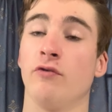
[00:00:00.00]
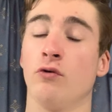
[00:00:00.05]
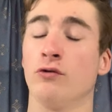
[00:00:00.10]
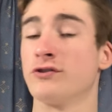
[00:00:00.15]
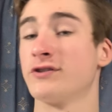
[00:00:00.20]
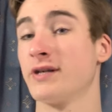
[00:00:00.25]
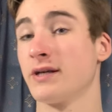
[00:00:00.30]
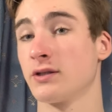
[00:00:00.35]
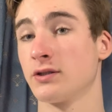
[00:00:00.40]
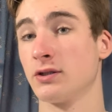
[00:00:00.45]
or
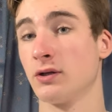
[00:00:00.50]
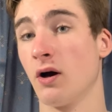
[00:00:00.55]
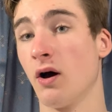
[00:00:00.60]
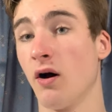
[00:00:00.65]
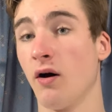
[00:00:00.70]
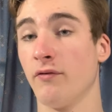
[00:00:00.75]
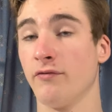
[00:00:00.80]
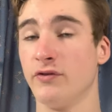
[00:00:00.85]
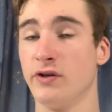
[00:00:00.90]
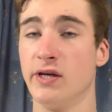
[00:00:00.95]

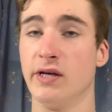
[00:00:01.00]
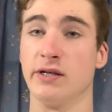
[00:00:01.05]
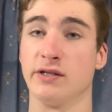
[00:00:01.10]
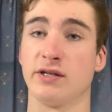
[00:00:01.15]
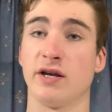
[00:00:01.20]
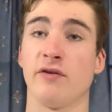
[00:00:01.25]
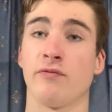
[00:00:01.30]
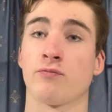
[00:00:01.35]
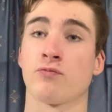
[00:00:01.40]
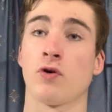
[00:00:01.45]
6.5 years
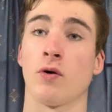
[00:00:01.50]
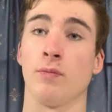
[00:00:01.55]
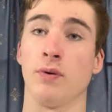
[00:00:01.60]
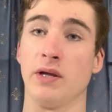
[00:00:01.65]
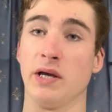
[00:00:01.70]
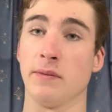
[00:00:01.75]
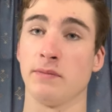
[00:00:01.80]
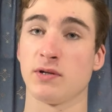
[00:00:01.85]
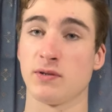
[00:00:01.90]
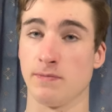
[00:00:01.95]
if
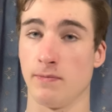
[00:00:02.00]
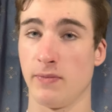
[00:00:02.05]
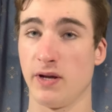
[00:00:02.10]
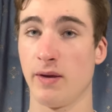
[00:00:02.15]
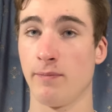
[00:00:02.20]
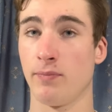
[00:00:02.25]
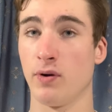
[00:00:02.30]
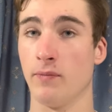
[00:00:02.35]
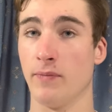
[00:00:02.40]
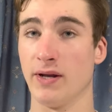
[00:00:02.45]
properly
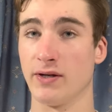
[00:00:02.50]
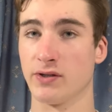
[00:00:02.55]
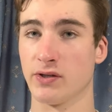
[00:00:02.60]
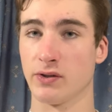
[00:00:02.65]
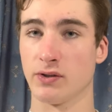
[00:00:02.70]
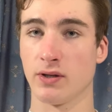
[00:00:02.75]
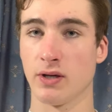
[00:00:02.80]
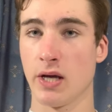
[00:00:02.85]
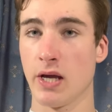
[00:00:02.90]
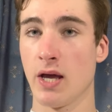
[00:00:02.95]

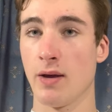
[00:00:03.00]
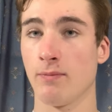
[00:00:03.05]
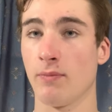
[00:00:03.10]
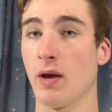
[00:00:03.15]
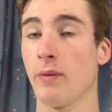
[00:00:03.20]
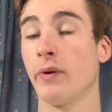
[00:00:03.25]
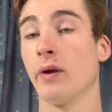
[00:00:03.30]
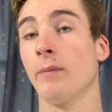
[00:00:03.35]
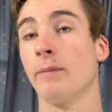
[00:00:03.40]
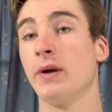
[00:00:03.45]
implemented.
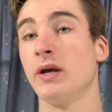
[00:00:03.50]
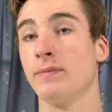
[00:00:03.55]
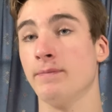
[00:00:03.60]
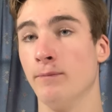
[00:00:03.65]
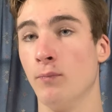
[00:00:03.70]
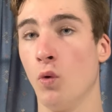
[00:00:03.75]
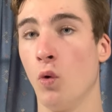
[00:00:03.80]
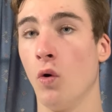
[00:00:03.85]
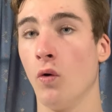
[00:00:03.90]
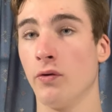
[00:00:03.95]
Maybe a bit
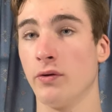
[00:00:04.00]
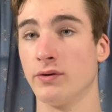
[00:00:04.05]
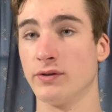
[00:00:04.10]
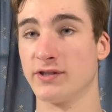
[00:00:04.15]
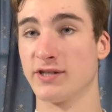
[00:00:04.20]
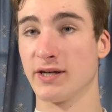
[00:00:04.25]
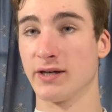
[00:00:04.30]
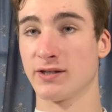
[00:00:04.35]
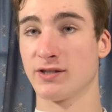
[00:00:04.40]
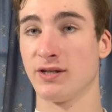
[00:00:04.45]
more than
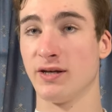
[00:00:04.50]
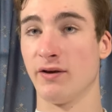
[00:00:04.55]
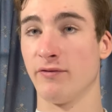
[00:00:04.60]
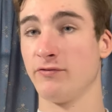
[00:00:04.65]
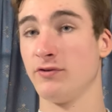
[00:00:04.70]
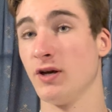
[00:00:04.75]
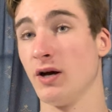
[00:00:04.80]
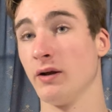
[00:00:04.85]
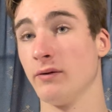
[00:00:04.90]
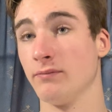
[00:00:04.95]
6
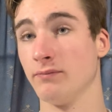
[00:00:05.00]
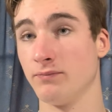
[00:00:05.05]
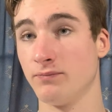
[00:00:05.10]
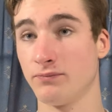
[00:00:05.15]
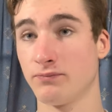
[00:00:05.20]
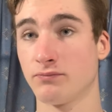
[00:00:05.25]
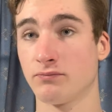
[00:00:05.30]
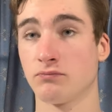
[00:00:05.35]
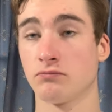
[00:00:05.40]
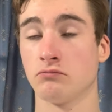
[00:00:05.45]
if done
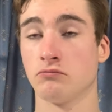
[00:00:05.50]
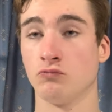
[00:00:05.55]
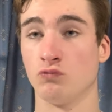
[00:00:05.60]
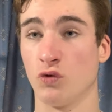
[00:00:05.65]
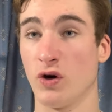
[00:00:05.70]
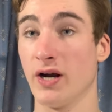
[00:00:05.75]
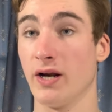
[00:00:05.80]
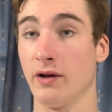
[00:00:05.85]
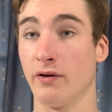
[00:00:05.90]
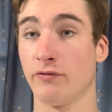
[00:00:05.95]

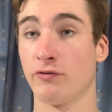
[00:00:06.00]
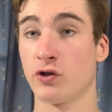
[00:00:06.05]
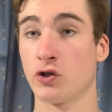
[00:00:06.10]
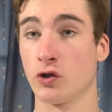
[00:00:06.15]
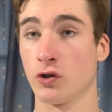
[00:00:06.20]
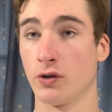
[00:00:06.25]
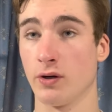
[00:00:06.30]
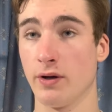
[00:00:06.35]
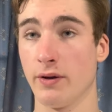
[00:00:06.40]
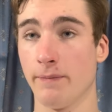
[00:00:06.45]
really
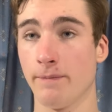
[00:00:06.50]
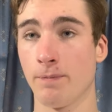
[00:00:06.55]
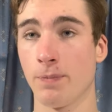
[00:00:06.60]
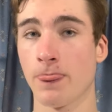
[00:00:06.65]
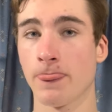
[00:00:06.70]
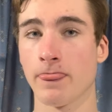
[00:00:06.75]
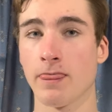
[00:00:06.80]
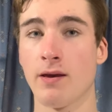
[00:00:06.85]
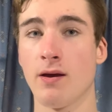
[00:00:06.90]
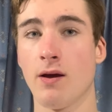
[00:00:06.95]
efficiently.
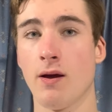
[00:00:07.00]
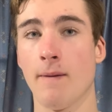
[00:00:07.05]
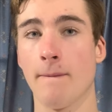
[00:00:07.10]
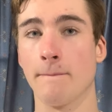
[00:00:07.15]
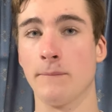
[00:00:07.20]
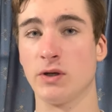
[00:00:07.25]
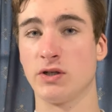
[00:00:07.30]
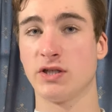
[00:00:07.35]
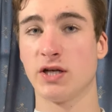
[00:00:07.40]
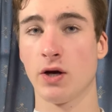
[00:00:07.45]

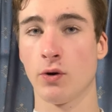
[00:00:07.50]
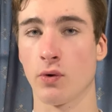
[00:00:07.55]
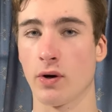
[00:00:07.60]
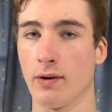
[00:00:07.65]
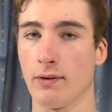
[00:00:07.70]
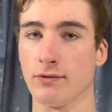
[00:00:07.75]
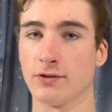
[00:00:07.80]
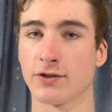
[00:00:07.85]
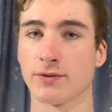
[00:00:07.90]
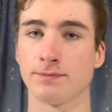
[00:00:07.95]

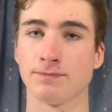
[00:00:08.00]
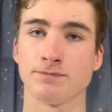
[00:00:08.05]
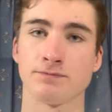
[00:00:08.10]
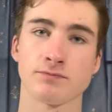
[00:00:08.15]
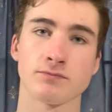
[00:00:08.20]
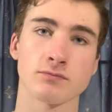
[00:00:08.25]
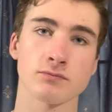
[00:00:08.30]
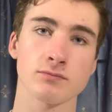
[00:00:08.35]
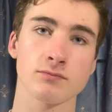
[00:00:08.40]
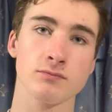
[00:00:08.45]
Materials
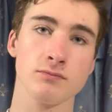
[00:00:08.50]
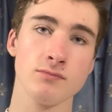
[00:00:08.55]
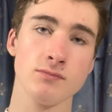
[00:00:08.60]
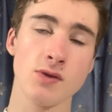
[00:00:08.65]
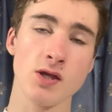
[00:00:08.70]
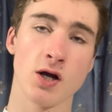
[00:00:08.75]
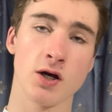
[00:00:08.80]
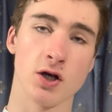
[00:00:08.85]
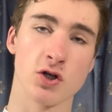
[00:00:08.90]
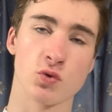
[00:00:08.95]

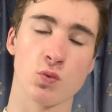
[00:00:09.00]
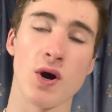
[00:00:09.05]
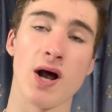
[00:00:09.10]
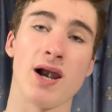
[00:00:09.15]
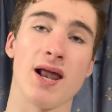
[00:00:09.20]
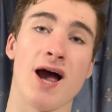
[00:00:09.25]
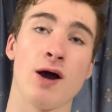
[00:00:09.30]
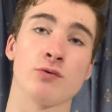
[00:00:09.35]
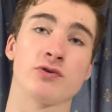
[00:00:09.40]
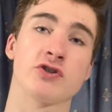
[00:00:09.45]
as
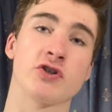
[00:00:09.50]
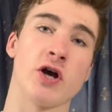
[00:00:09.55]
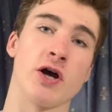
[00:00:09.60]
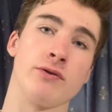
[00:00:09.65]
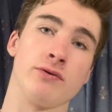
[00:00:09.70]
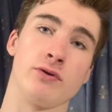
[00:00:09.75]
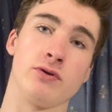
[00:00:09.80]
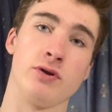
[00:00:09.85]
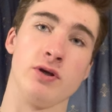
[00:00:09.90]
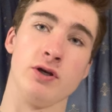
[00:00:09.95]
well
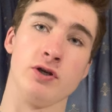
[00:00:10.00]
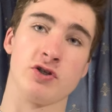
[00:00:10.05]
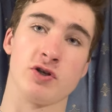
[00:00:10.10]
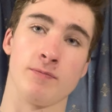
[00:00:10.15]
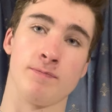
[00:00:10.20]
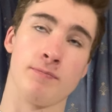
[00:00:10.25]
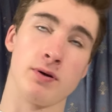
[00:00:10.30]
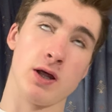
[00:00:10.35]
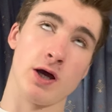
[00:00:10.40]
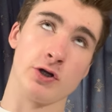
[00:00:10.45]
outside the
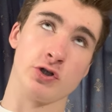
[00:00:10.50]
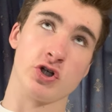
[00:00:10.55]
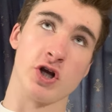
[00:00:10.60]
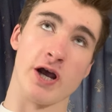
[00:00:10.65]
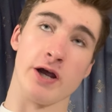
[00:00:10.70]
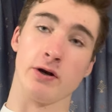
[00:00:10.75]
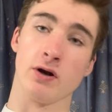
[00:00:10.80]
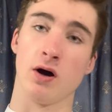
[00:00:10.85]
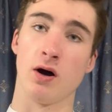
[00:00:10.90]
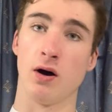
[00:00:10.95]
supply
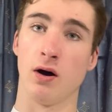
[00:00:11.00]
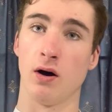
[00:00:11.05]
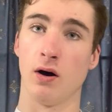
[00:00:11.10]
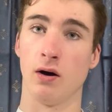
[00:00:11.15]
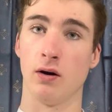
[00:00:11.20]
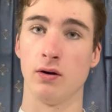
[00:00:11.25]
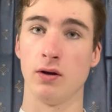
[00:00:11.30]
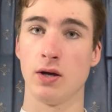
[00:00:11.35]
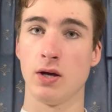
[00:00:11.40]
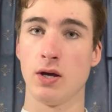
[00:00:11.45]
chain are